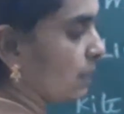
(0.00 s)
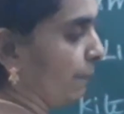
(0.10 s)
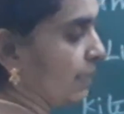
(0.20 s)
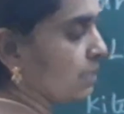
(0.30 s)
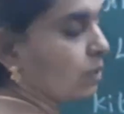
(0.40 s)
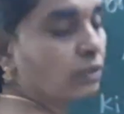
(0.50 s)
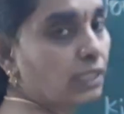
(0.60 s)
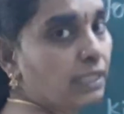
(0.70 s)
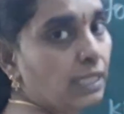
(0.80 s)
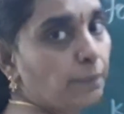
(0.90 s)
depends on the
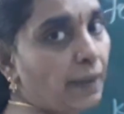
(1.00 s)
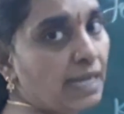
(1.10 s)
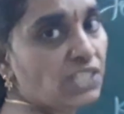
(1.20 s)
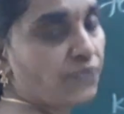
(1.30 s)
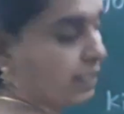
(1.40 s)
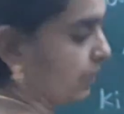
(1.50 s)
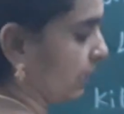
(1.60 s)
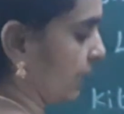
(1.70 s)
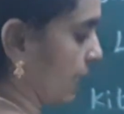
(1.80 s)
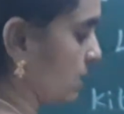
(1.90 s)
green plants for the
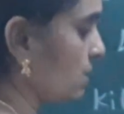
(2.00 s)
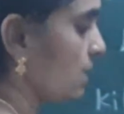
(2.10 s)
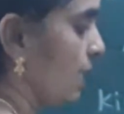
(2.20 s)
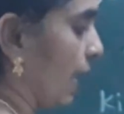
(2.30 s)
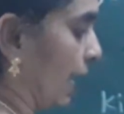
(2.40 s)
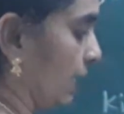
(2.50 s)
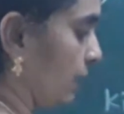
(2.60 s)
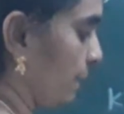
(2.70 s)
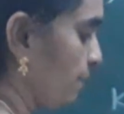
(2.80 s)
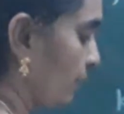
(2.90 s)
grains,
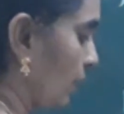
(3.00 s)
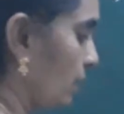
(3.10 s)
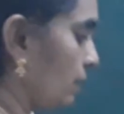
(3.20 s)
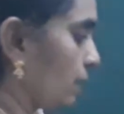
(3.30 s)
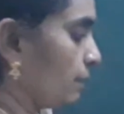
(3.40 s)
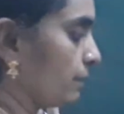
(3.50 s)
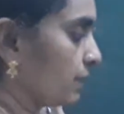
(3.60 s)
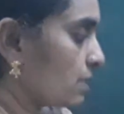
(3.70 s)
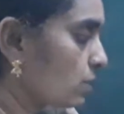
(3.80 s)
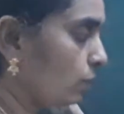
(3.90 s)
and
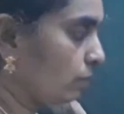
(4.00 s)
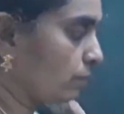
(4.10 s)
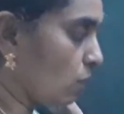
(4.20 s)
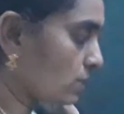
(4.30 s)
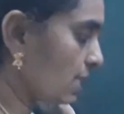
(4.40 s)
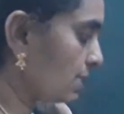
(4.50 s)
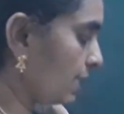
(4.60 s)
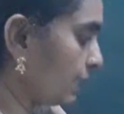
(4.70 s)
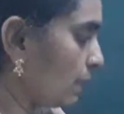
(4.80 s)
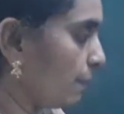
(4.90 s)
so mouse is
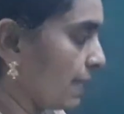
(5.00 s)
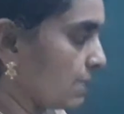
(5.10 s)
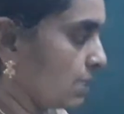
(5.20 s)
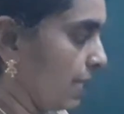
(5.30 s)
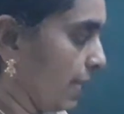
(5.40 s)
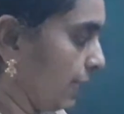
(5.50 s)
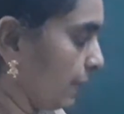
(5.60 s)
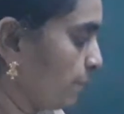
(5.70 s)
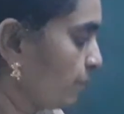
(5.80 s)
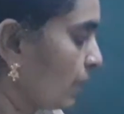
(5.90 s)
eaten by snake.
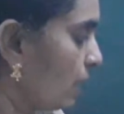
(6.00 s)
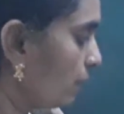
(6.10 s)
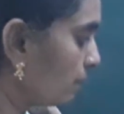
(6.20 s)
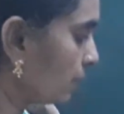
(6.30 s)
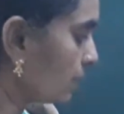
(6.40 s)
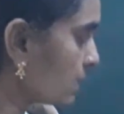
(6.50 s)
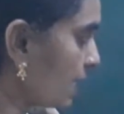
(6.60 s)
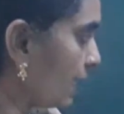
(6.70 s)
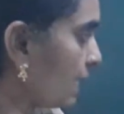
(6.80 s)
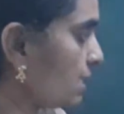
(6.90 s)

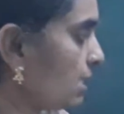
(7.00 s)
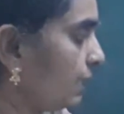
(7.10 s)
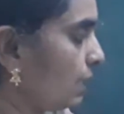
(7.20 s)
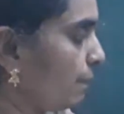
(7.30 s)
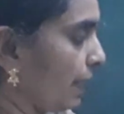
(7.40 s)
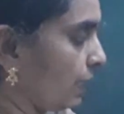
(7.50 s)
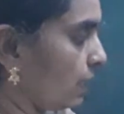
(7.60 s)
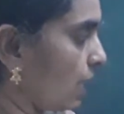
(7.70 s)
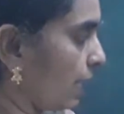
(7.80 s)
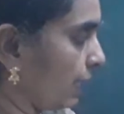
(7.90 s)
Snake is eaten by
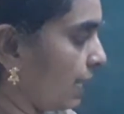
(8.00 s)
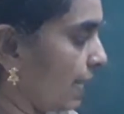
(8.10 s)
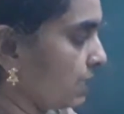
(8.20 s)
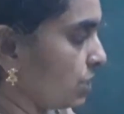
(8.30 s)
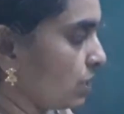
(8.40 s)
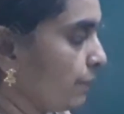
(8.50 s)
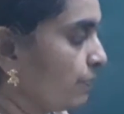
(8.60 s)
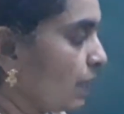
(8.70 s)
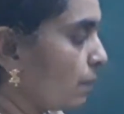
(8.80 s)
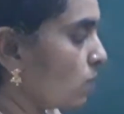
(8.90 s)
kite.
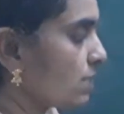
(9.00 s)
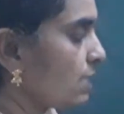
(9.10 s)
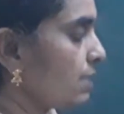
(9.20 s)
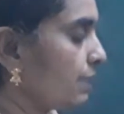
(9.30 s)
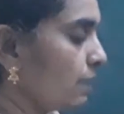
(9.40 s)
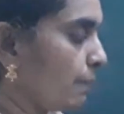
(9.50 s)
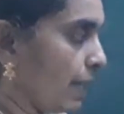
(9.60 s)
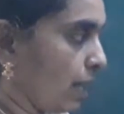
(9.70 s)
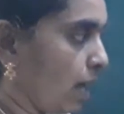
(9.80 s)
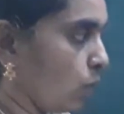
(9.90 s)
Mouse is eaten by
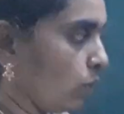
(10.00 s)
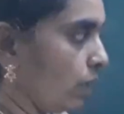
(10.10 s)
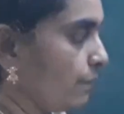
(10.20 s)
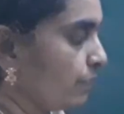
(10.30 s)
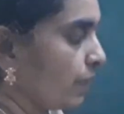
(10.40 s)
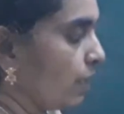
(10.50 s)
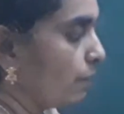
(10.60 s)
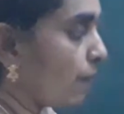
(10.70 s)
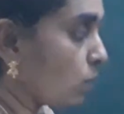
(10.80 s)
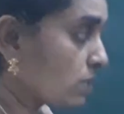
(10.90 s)
owl.
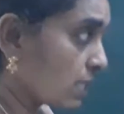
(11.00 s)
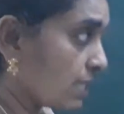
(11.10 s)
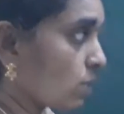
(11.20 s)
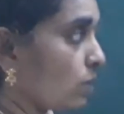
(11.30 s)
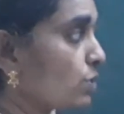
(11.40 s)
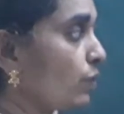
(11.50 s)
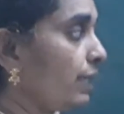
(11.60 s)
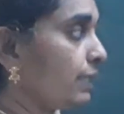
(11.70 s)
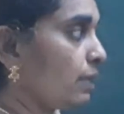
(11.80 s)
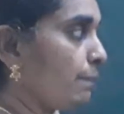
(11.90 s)
Mouse is also
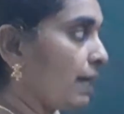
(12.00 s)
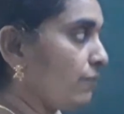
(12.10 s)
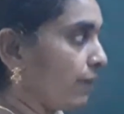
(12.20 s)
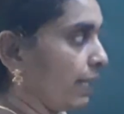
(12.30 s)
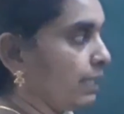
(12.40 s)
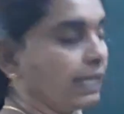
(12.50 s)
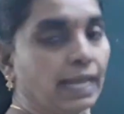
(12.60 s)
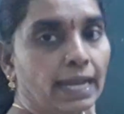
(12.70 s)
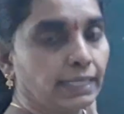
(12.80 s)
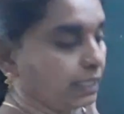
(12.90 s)
eaten by wild
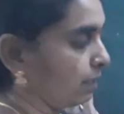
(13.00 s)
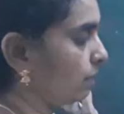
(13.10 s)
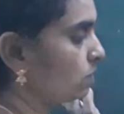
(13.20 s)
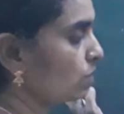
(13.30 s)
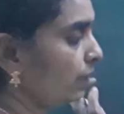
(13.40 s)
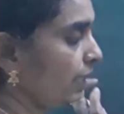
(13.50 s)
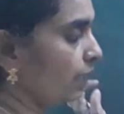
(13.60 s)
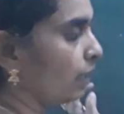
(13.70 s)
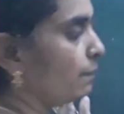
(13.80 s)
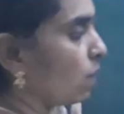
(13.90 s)
cat. So here
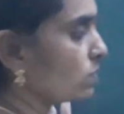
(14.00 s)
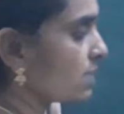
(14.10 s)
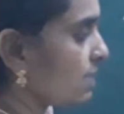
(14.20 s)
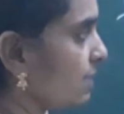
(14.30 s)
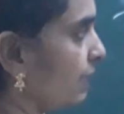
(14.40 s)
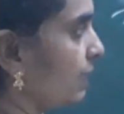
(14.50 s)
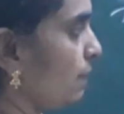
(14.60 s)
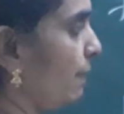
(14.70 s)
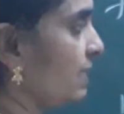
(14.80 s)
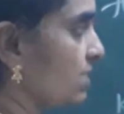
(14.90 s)
mouse is
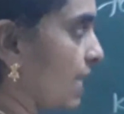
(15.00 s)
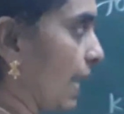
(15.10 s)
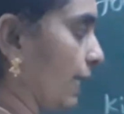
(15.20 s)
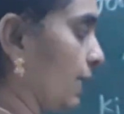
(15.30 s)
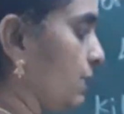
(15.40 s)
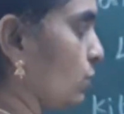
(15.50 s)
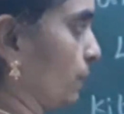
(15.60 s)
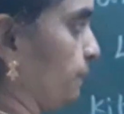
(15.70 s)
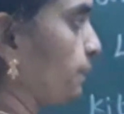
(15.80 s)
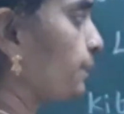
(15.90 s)
eaten by jackal
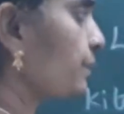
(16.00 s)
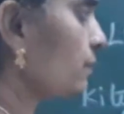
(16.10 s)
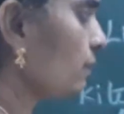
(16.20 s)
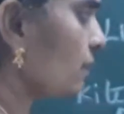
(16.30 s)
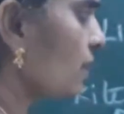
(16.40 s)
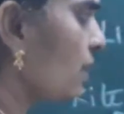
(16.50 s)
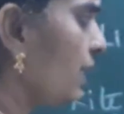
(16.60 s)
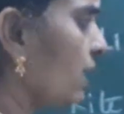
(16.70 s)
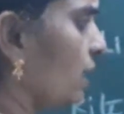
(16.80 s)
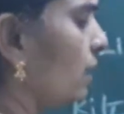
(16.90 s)
too.
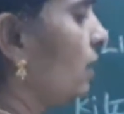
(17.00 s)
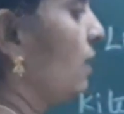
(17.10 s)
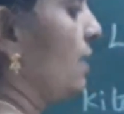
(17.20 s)
Here